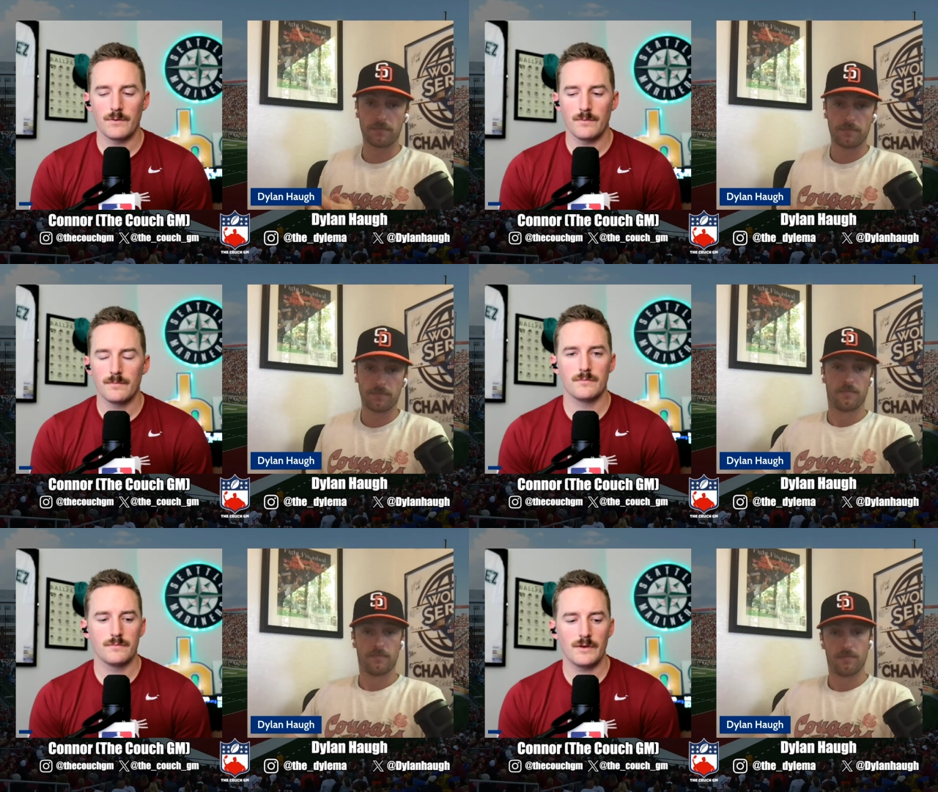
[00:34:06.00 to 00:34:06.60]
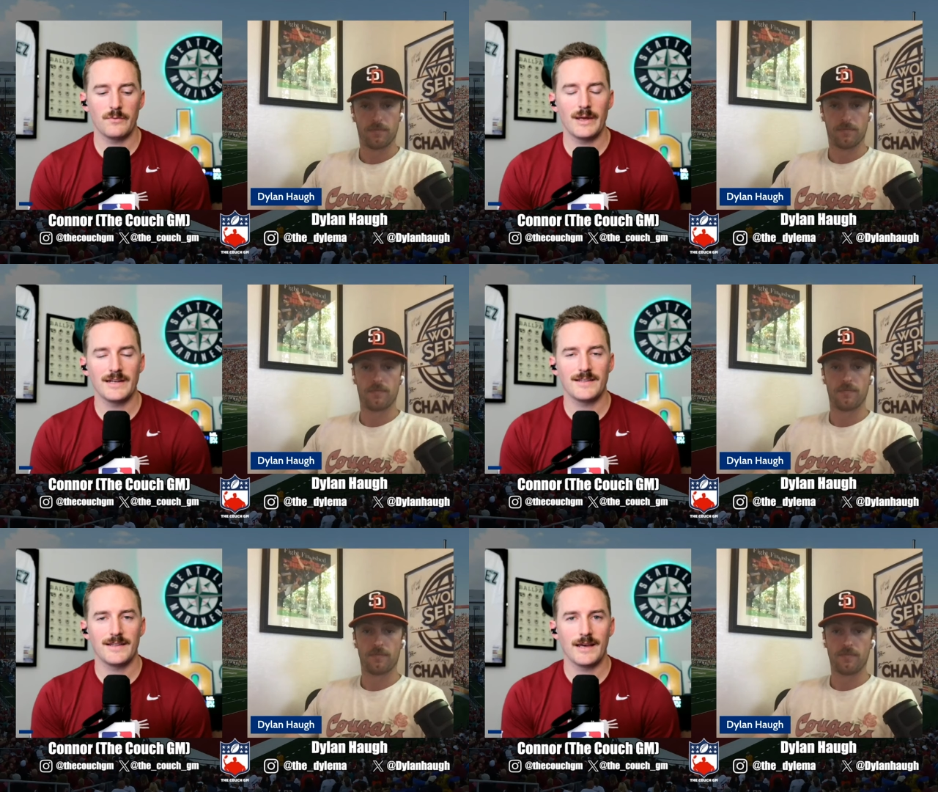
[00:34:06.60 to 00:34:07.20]
Speaker 1: If you If you made it
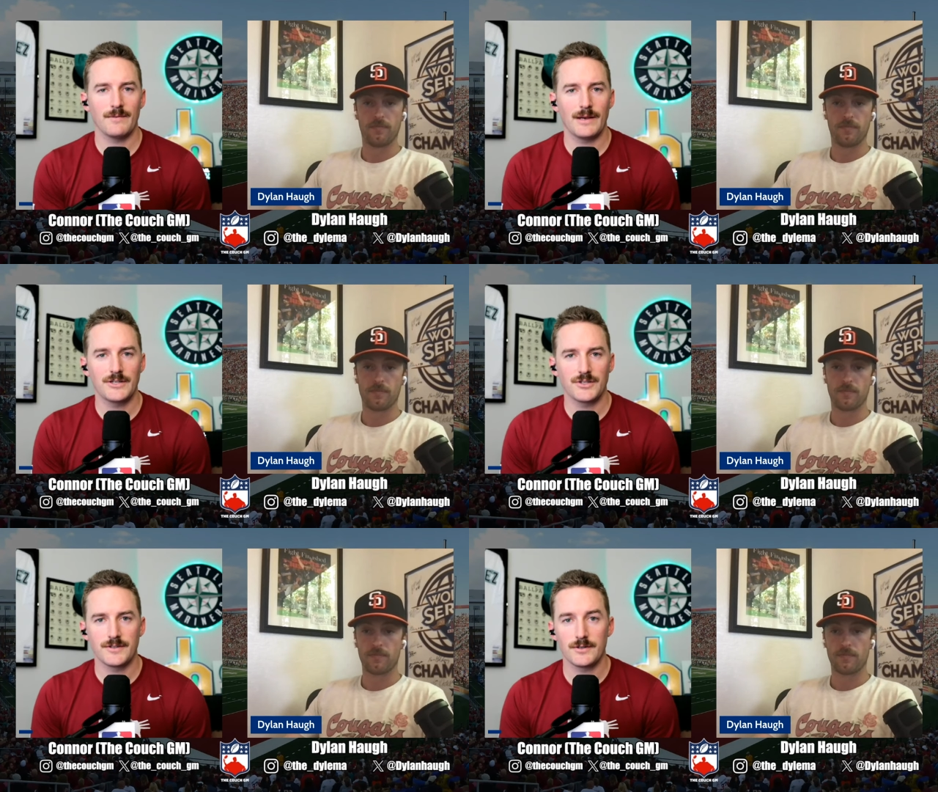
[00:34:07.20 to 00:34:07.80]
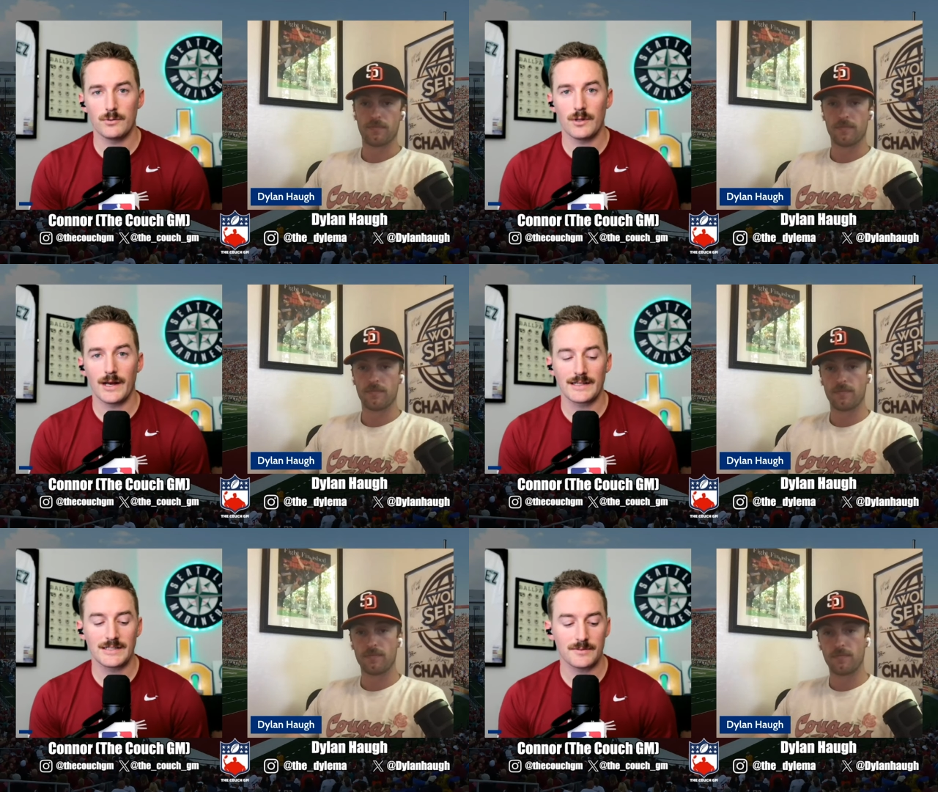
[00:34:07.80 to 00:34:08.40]
to the end, make sure to like
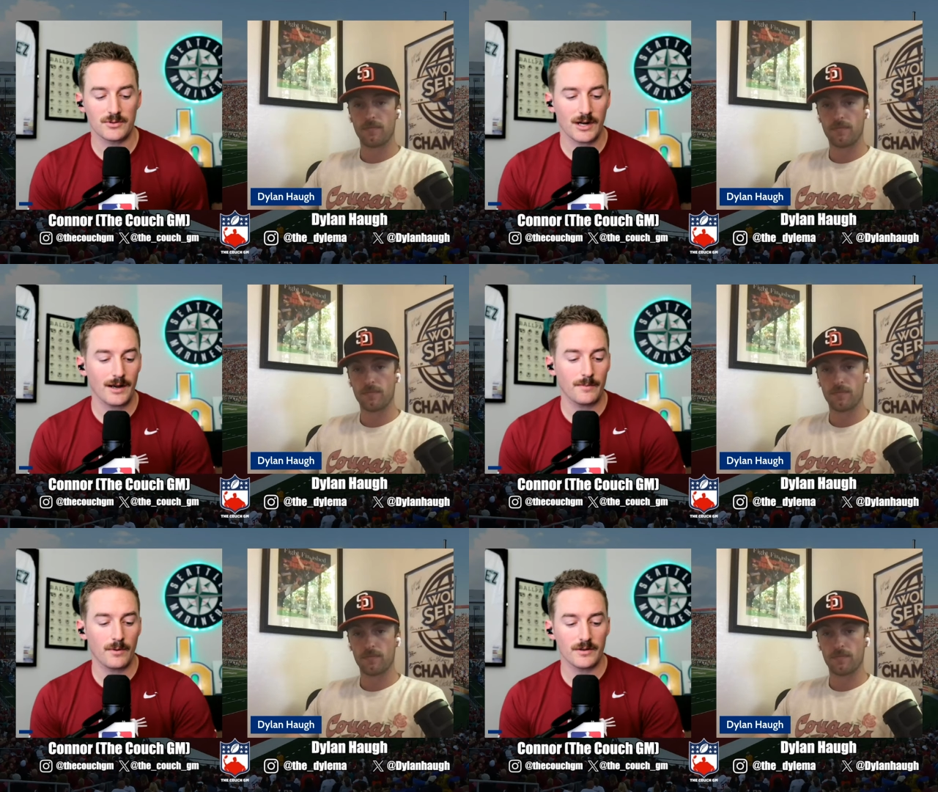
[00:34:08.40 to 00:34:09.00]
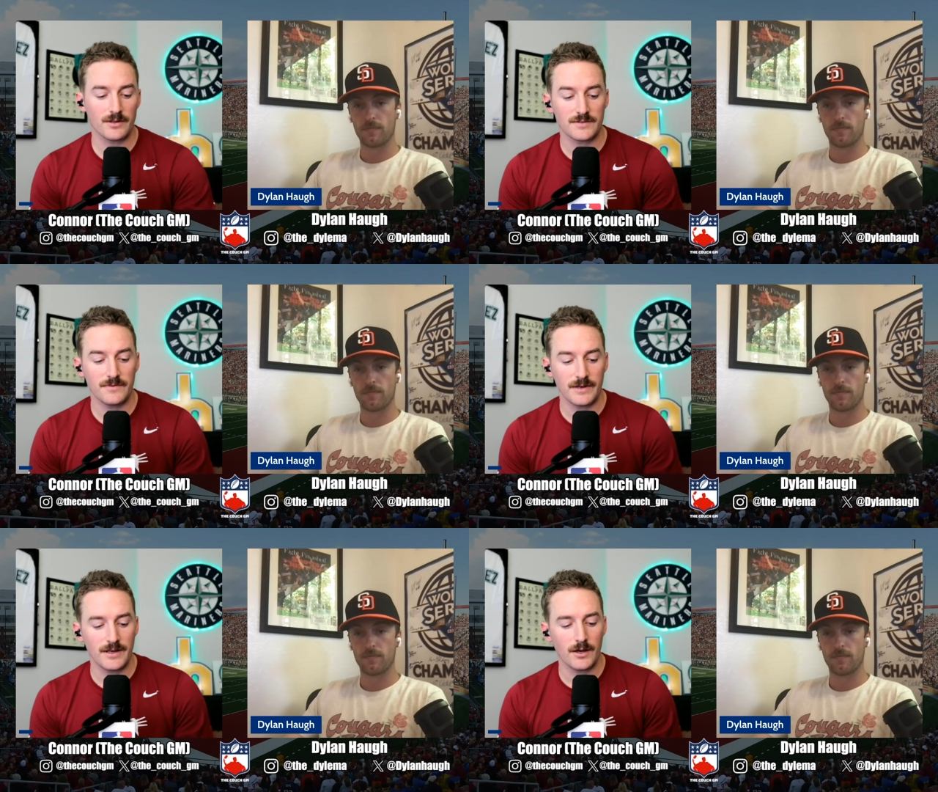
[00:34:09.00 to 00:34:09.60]
and subscribe on this
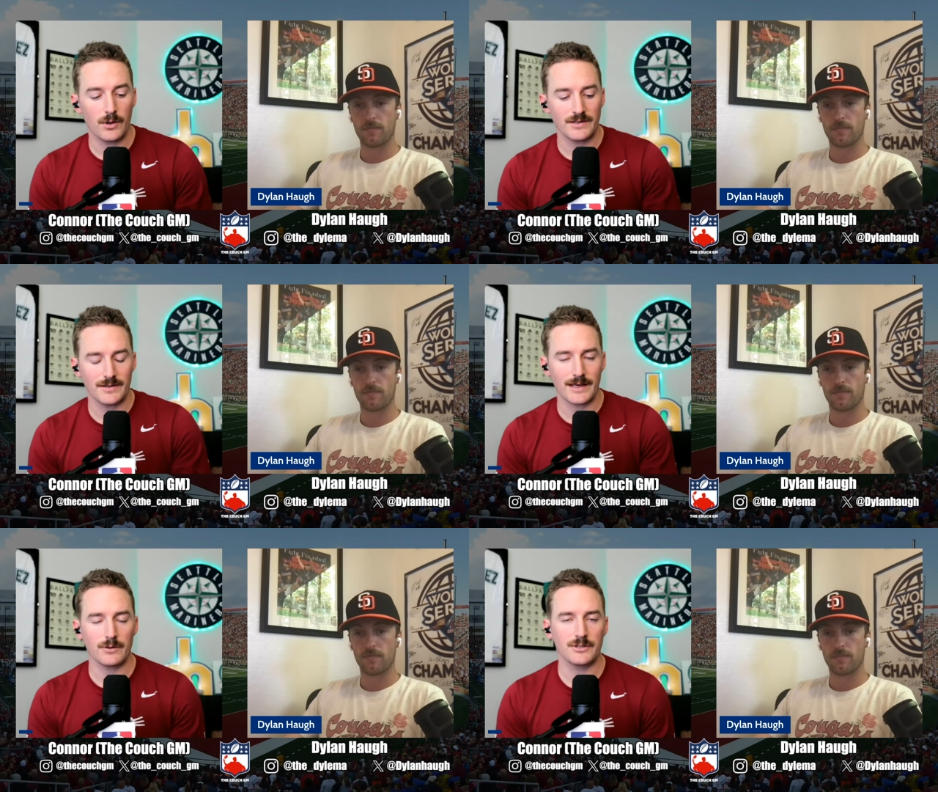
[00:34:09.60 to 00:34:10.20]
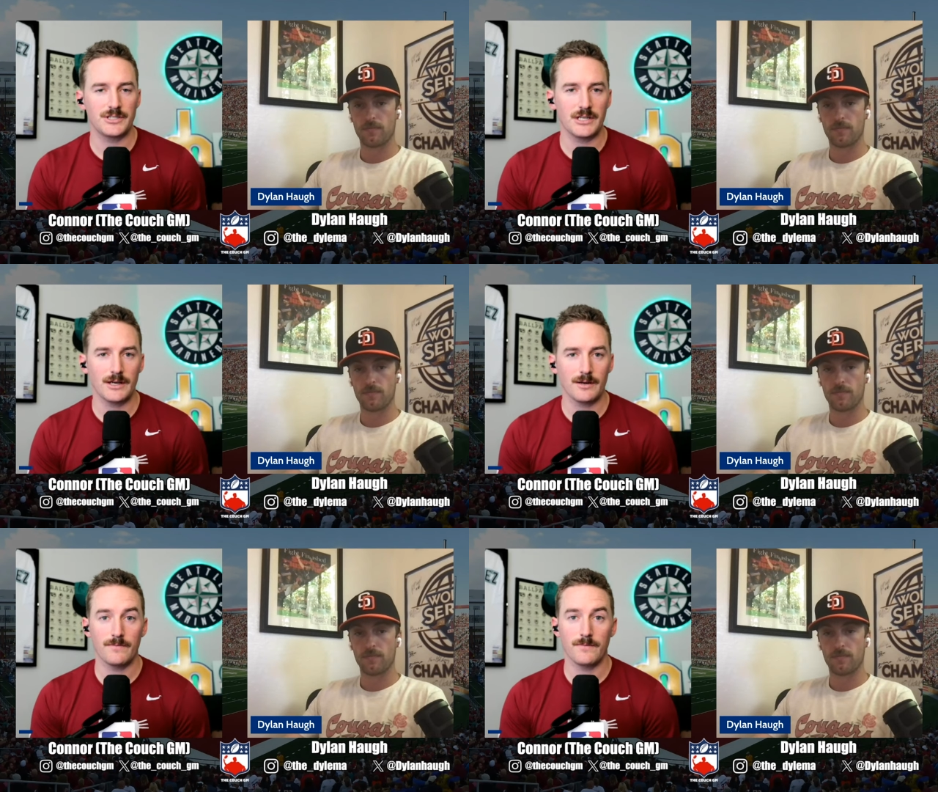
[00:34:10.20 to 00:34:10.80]
video and to the Couch G
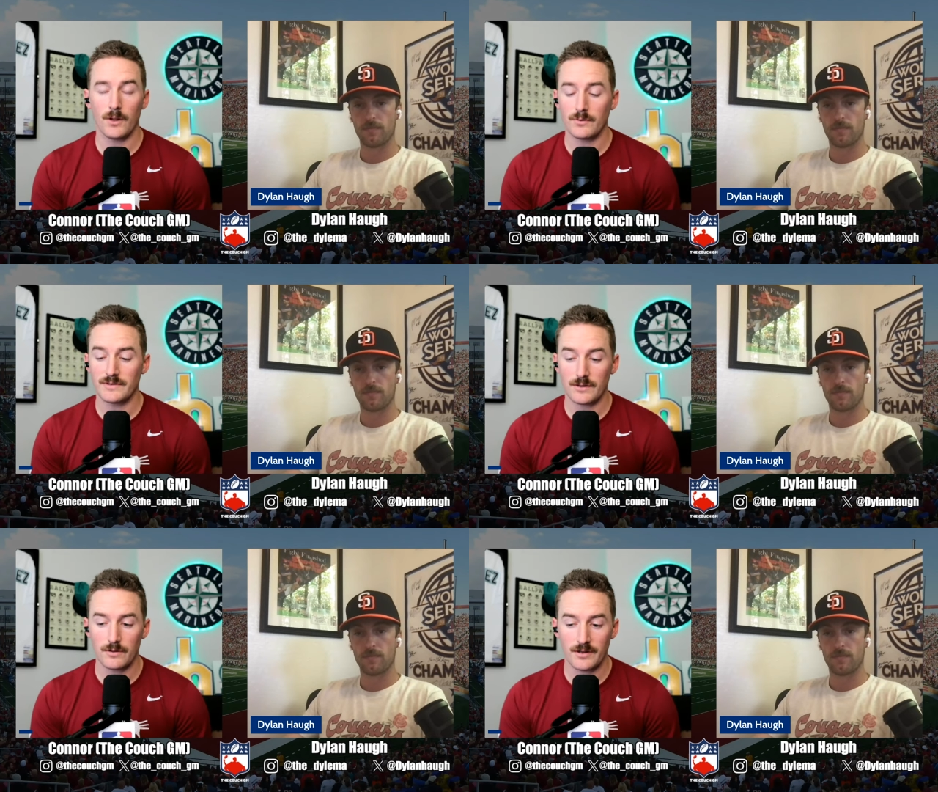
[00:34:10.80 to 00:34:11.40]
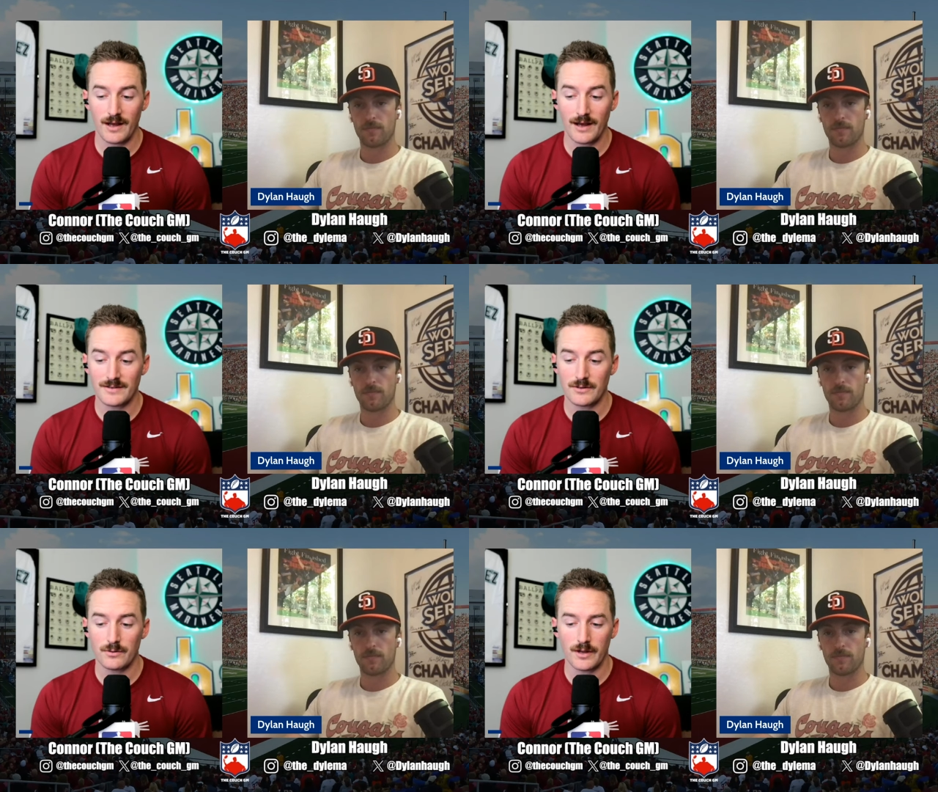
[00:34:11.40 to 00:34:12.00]
M. Follow Dylan at
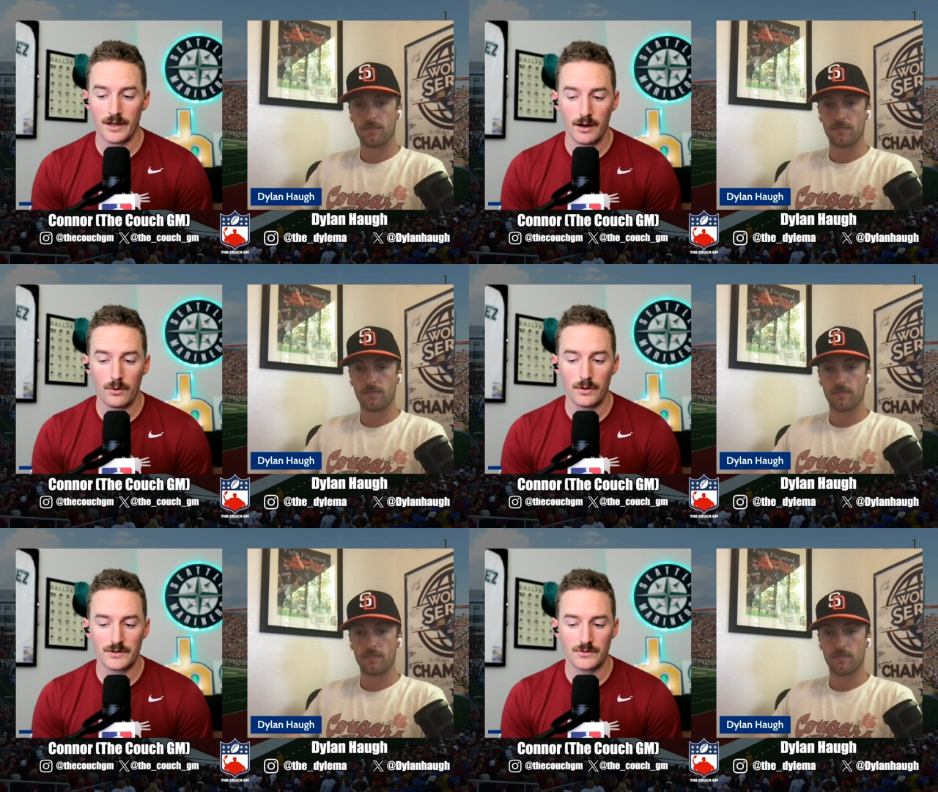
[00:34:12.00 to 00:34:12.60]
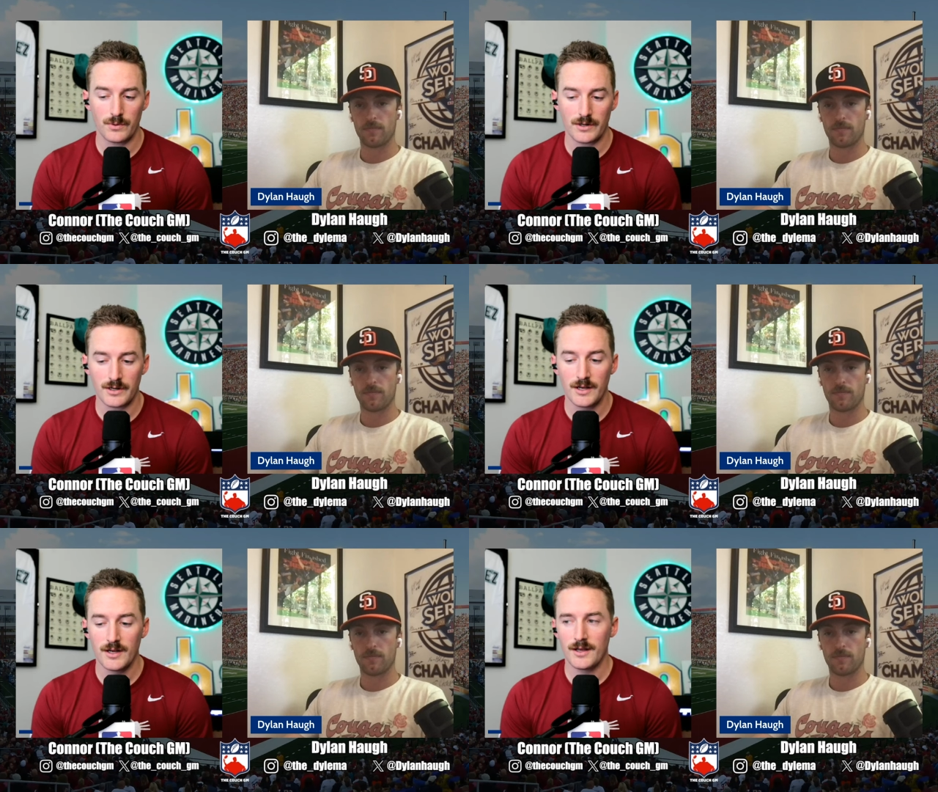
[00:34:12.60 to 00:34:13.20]
Dylan Howe on Twitter,